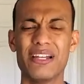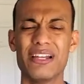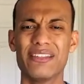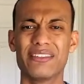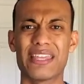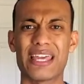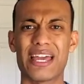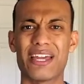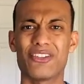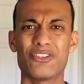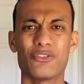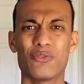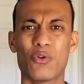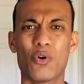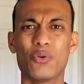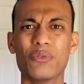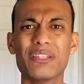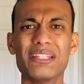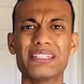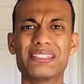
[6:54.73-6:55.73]
that you
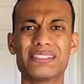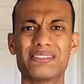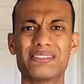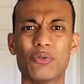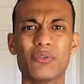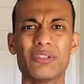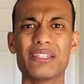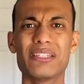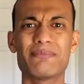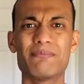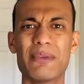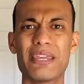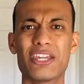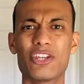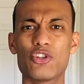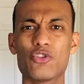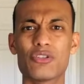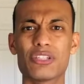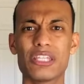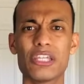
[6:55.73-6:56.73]
only making
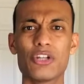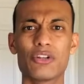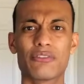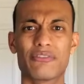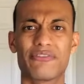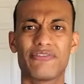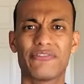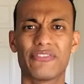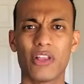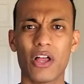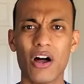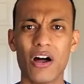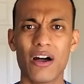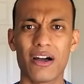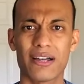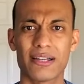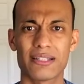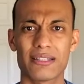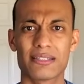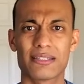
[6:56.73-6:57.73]
you see your
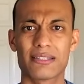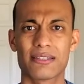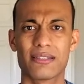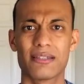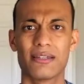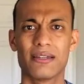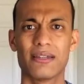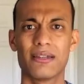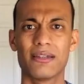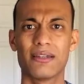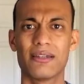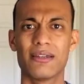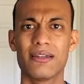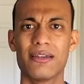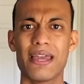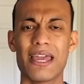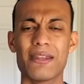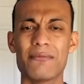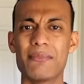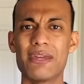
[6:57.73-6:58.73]
flaws
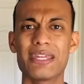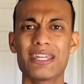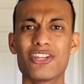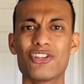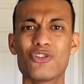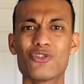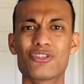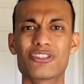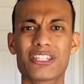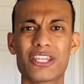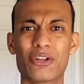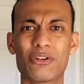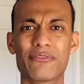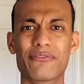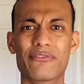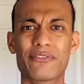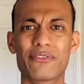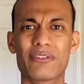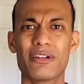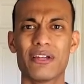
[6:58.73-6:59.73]
and making you settle
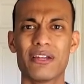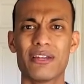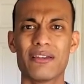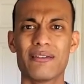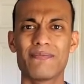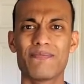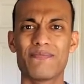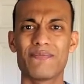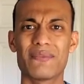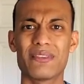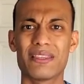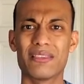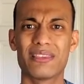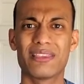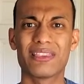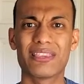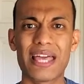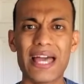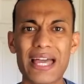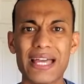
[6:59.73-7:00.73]
for
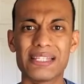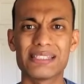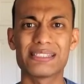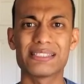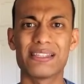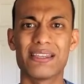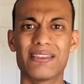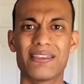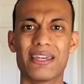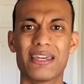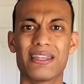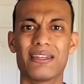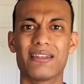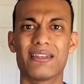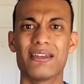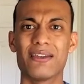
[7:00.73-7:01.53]
less than